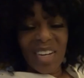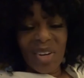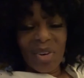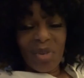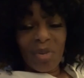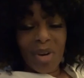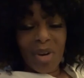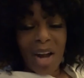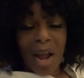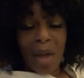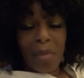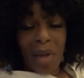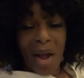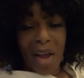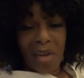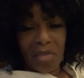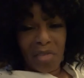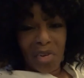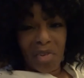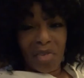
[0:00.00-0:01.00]
what I
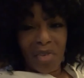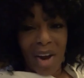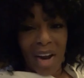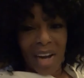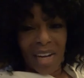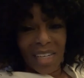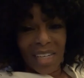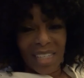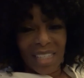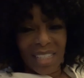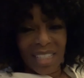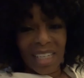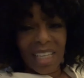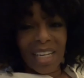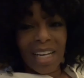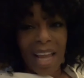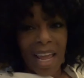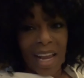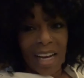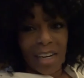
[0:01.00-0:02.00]
might regret
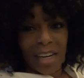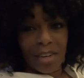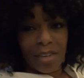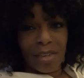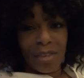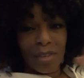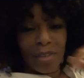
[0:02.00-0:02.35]
later.